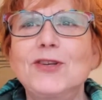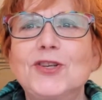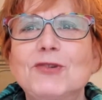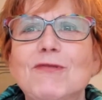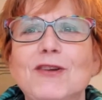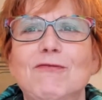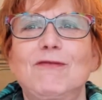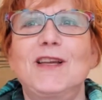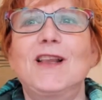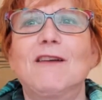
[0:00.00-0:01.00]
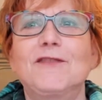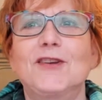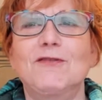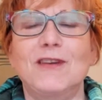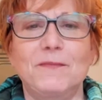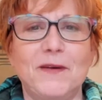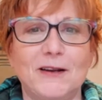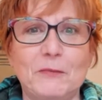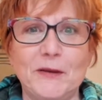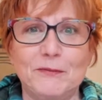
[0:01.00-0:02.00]
to do what you really love to do and
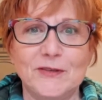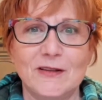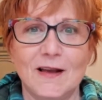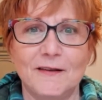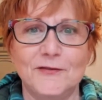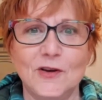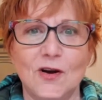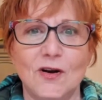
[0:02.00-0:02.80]
impact people's lives